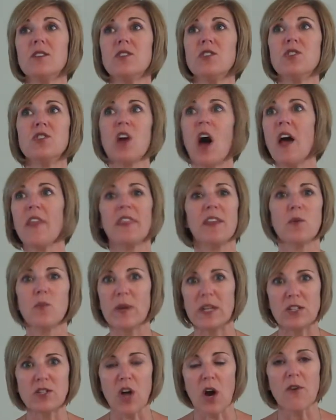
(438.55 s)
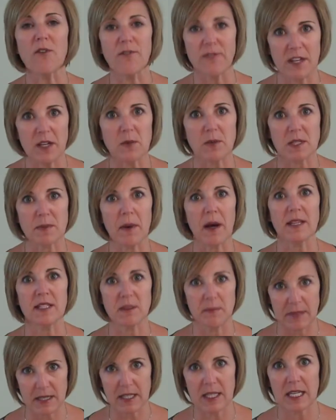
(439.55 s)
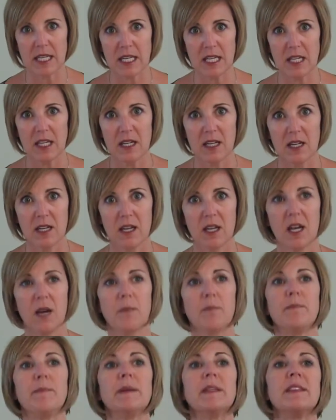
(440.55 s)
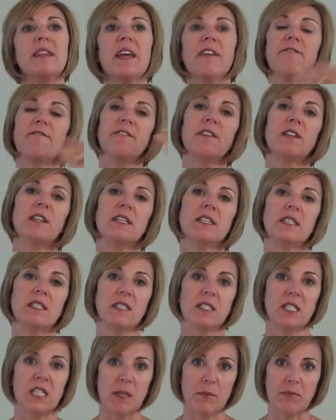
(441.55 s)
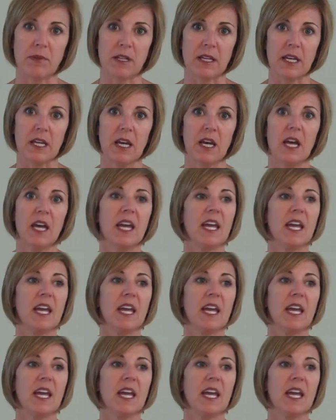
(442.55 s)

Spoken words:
Not that we don't feel responsibility, but they feel it deeply.